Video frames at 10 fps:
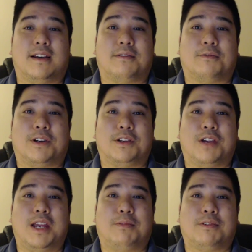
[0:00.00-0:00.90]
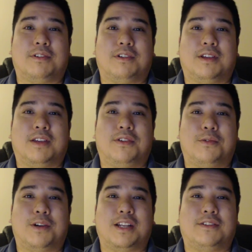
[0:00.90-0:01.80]
well, you're able, if you
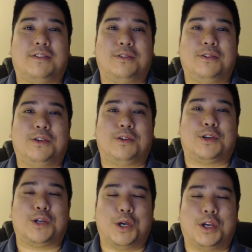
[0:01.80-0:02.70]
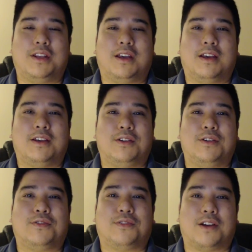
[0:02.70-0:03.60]
wanted to, you could
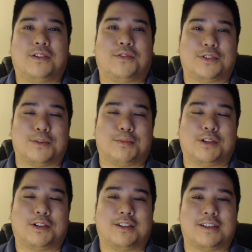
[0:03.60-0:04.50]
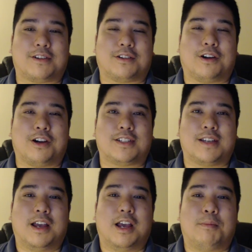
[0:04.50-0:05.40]
use Flan to force your opponent to discard cards,
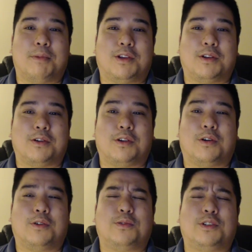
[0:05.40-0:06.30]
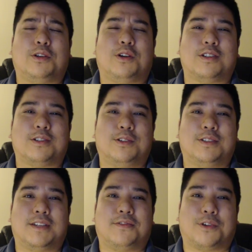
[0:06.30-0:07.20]
but you could also
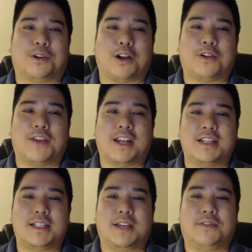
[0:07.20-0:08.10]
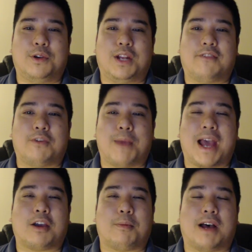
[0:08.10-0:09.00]
use it for card advantage if you already have a
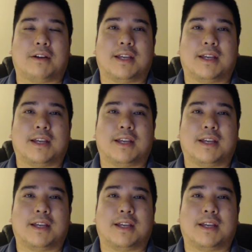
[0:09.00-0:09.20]
backup out,